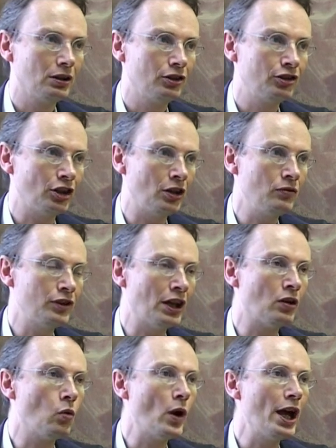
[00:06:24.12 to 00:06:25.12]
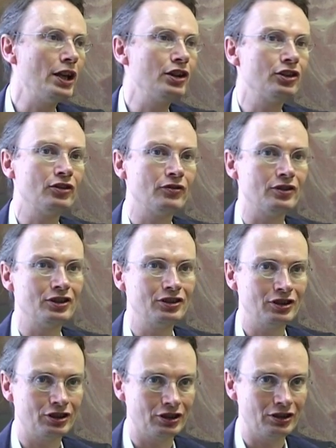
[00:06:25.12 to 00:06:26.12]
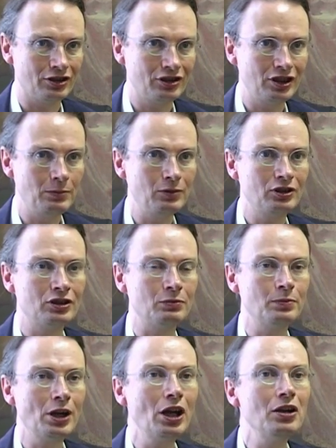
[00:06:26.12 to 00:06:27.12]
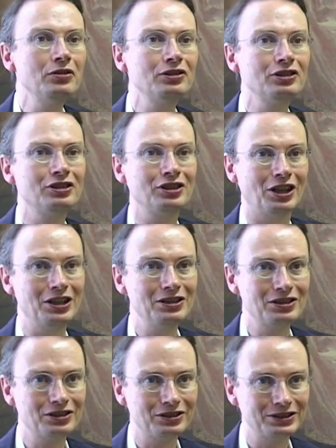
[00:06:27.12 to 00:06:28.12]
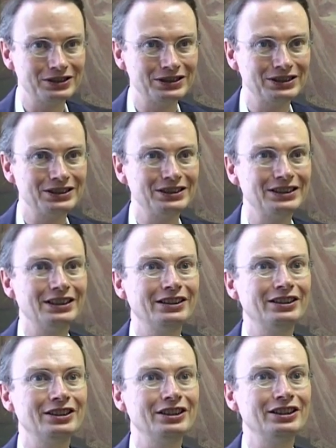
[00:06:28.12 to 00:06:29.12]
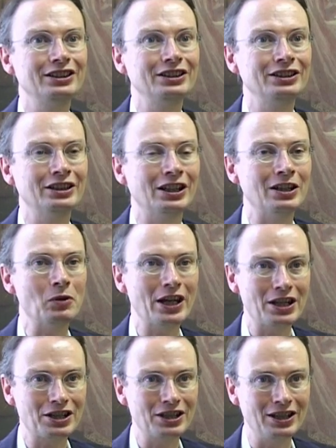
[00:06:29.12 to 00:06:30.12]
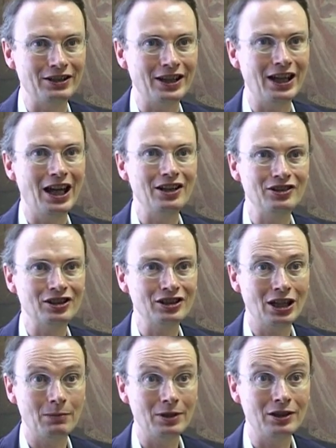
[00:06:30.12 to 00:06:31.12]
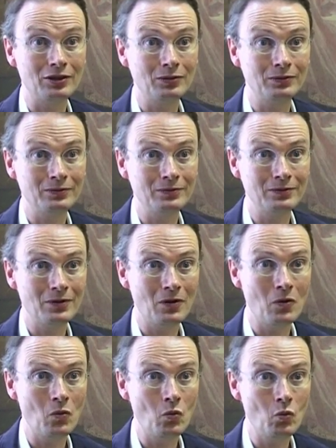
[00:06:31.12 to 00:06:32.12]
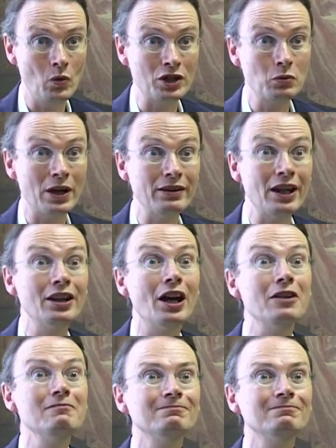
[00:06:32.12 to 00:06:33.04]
So their awareness of the decision seems to post-date the, uh, what actually in their heads determines which way they go.